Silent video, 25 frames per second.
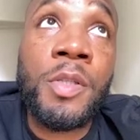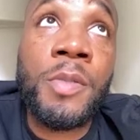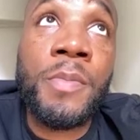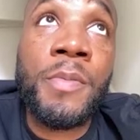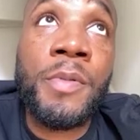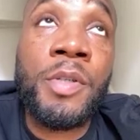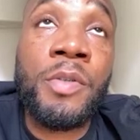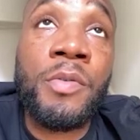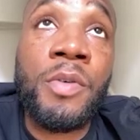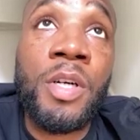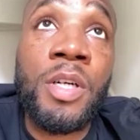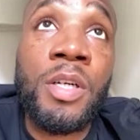
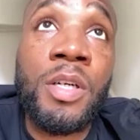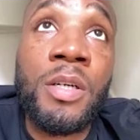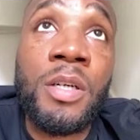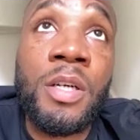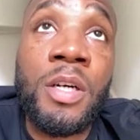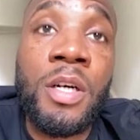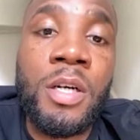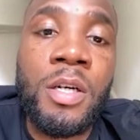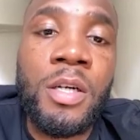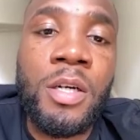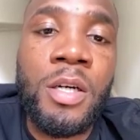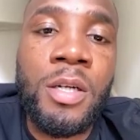been alright. I
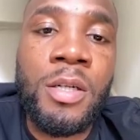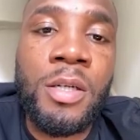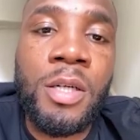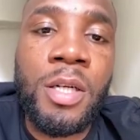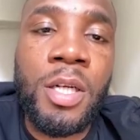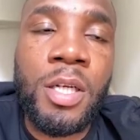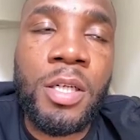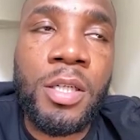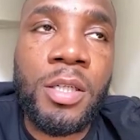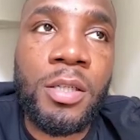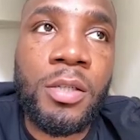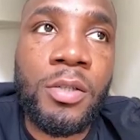got kind of
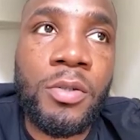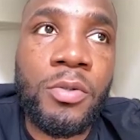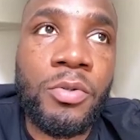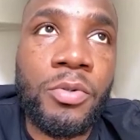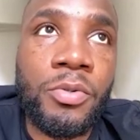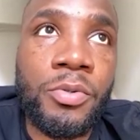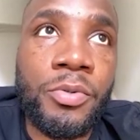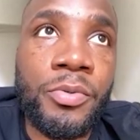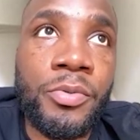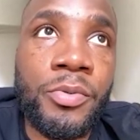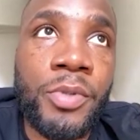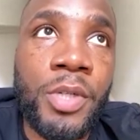like a
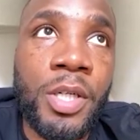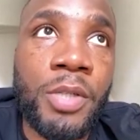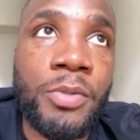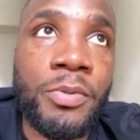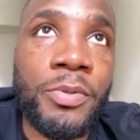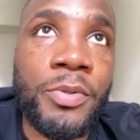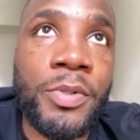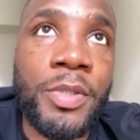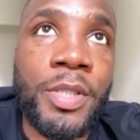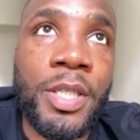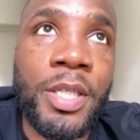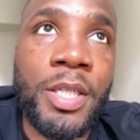little like
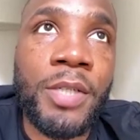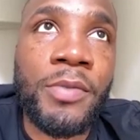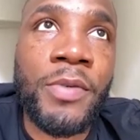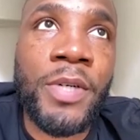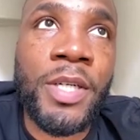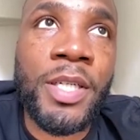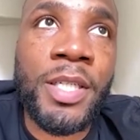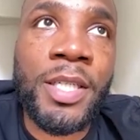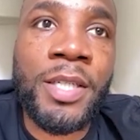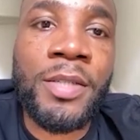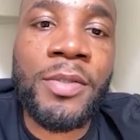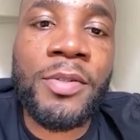routine
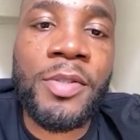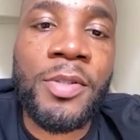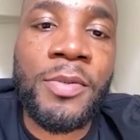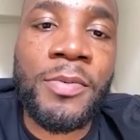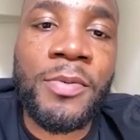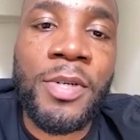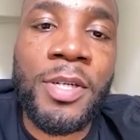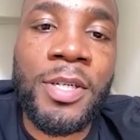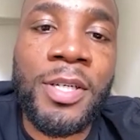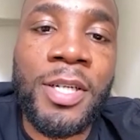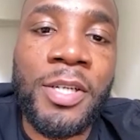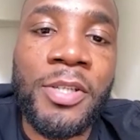right now, so I'm
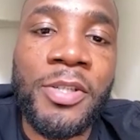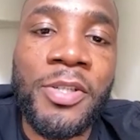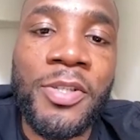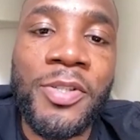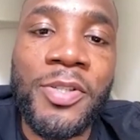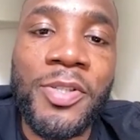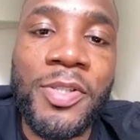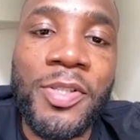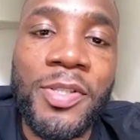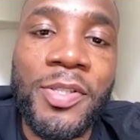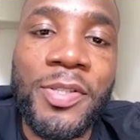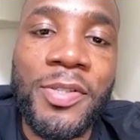kind of like
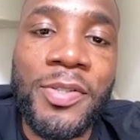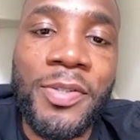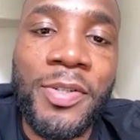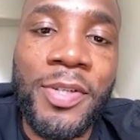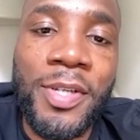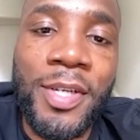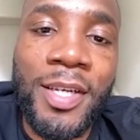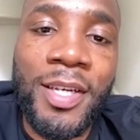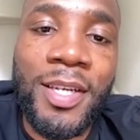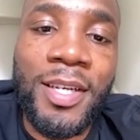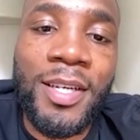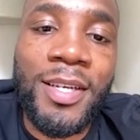used to
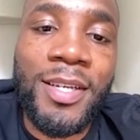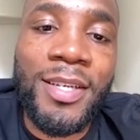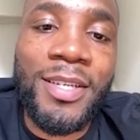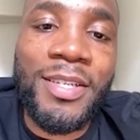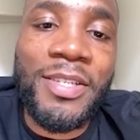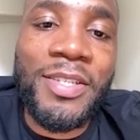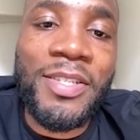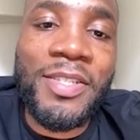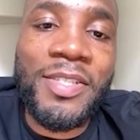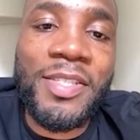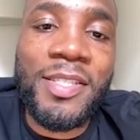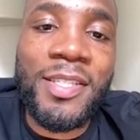
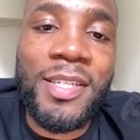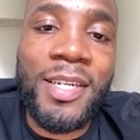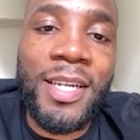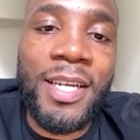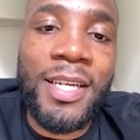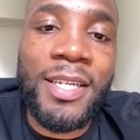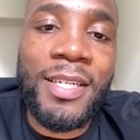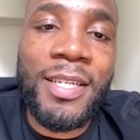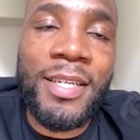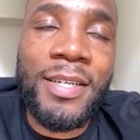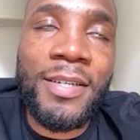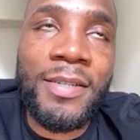the
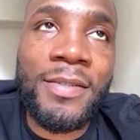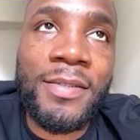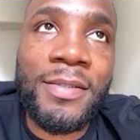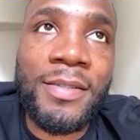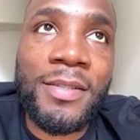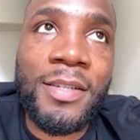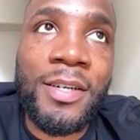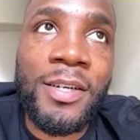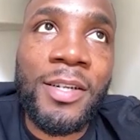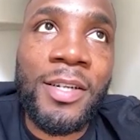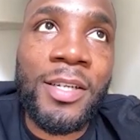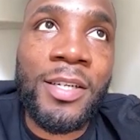lockdown.
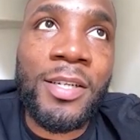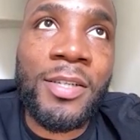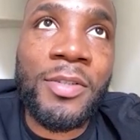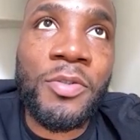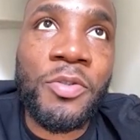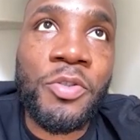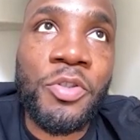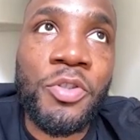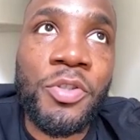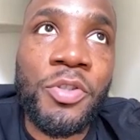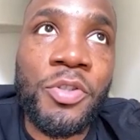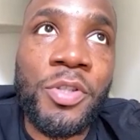Got like a
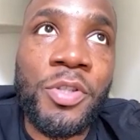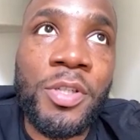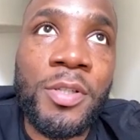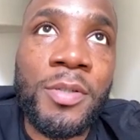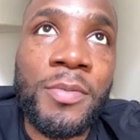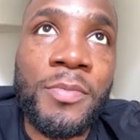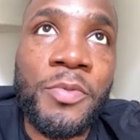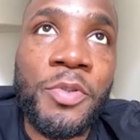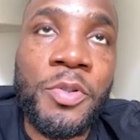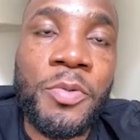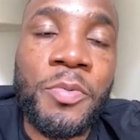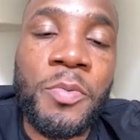
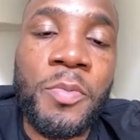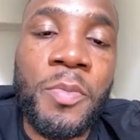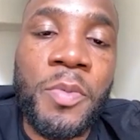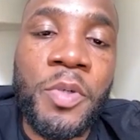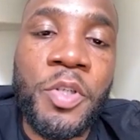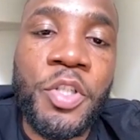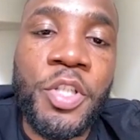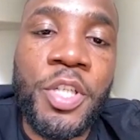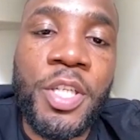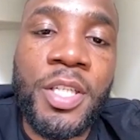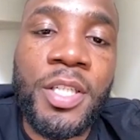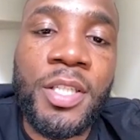little gym in my
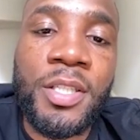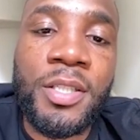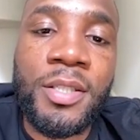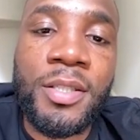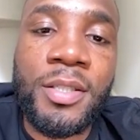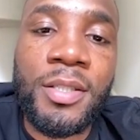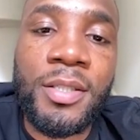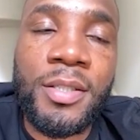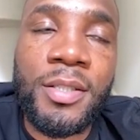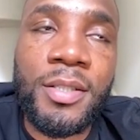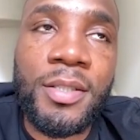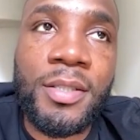shed, and
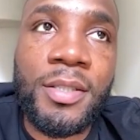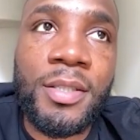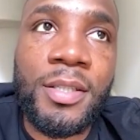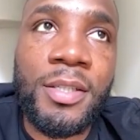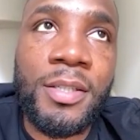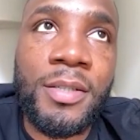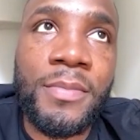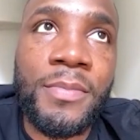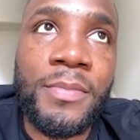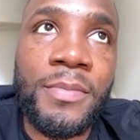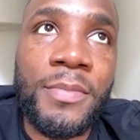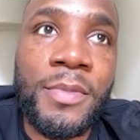
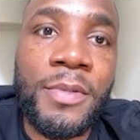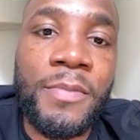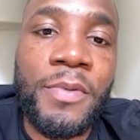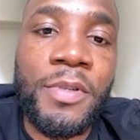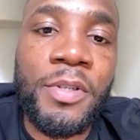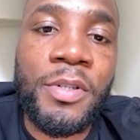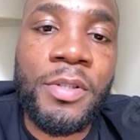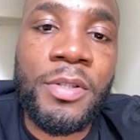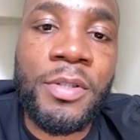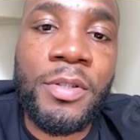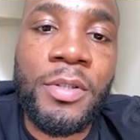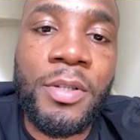I've
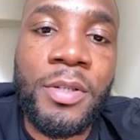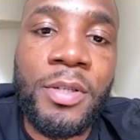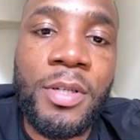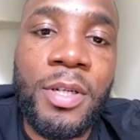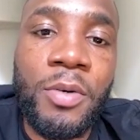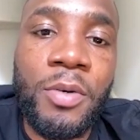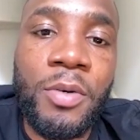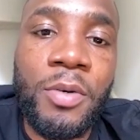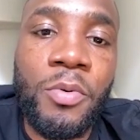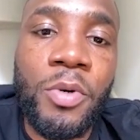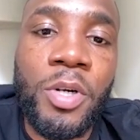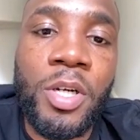been doing
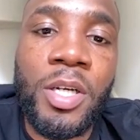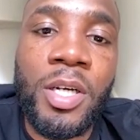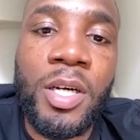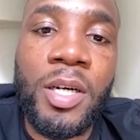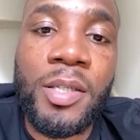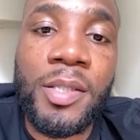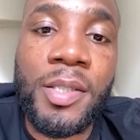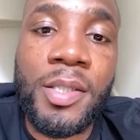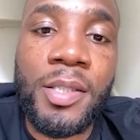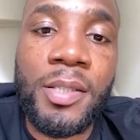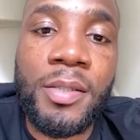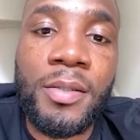like
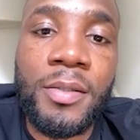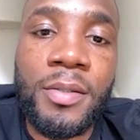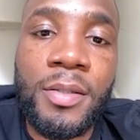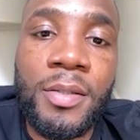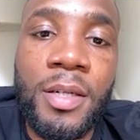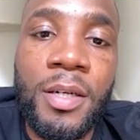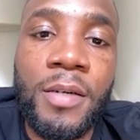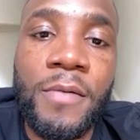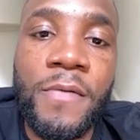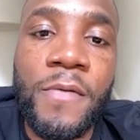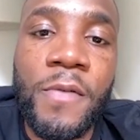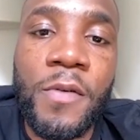workouts
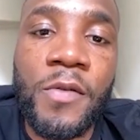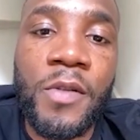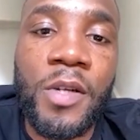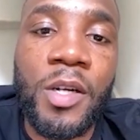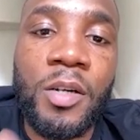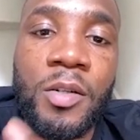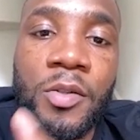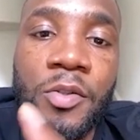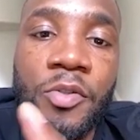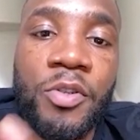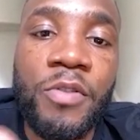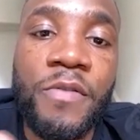for like
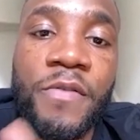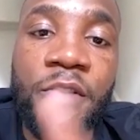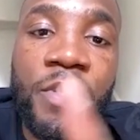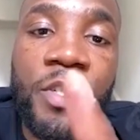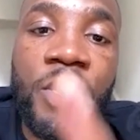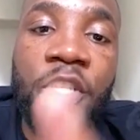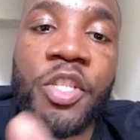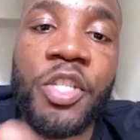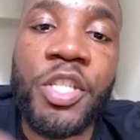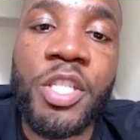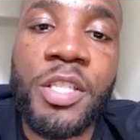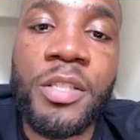strength
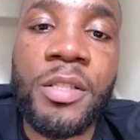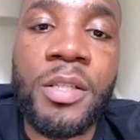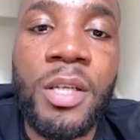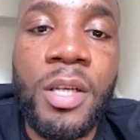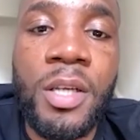conditioning.